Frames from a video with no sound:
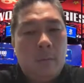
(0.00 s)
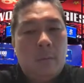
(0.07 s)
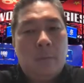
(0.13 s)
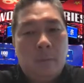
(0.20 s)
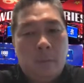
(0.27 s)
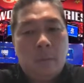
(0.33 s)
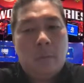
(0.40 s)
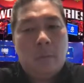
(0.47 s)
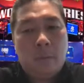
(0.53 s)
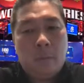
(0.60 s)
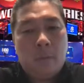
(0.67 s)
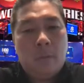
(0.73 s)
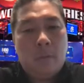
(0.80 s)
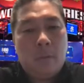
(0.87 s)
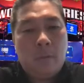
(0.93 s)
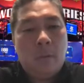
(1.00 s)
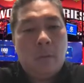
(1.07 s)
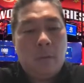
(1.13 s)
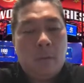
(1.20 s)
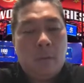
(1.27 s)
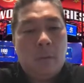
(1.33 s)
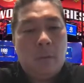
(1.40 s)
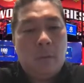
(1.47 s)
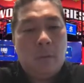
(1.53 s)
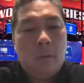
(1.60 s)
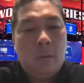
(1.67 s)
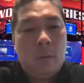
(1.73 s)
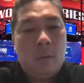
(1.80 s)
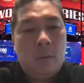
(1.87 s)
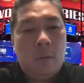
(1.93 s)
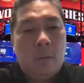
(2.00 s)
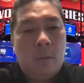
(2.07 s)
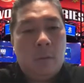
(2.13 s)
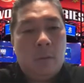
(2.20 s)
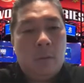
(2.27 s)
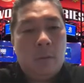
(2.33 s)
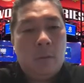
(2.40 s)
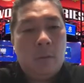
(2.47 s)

(silent)